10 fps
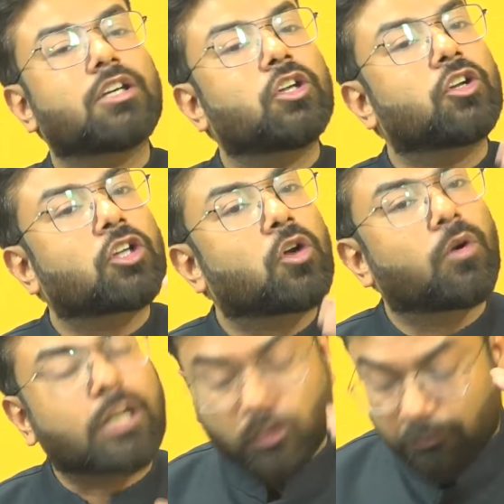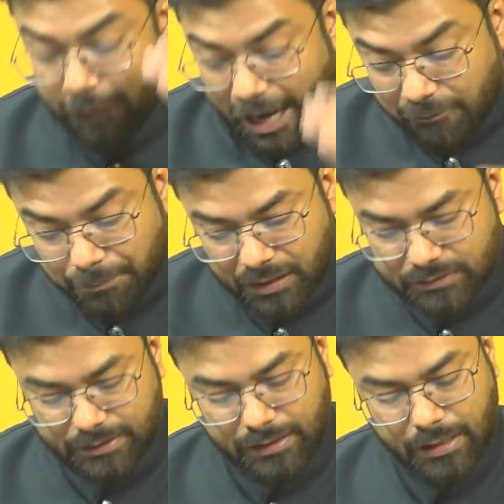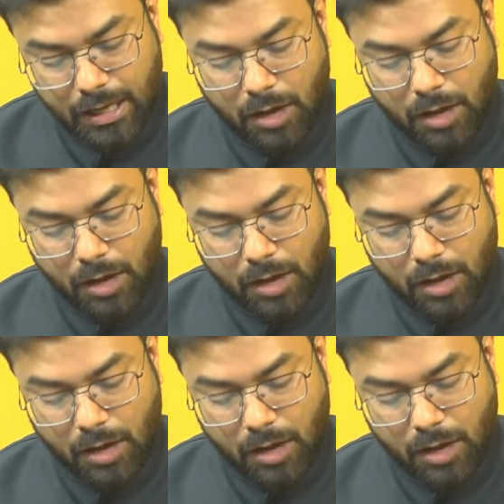you know, the quota to 5%